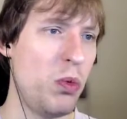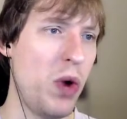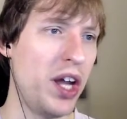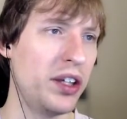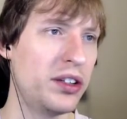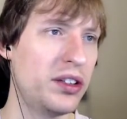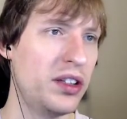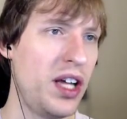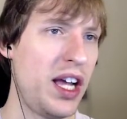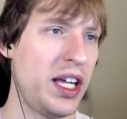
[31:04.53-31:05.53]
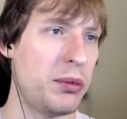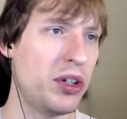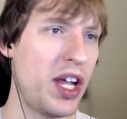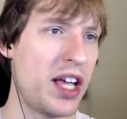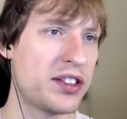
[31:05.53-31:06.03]
No way. I came
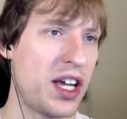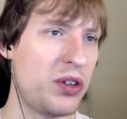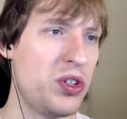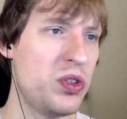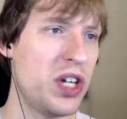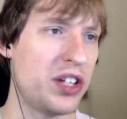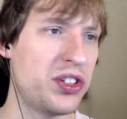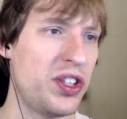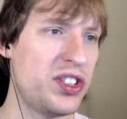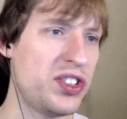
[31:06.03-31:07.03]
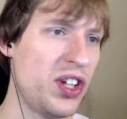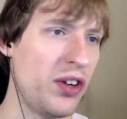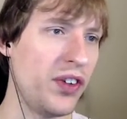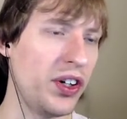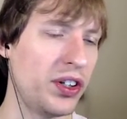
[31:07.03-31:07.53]
here to ask how you got to this
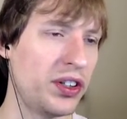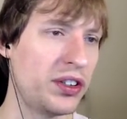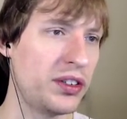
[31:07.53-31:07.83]
server.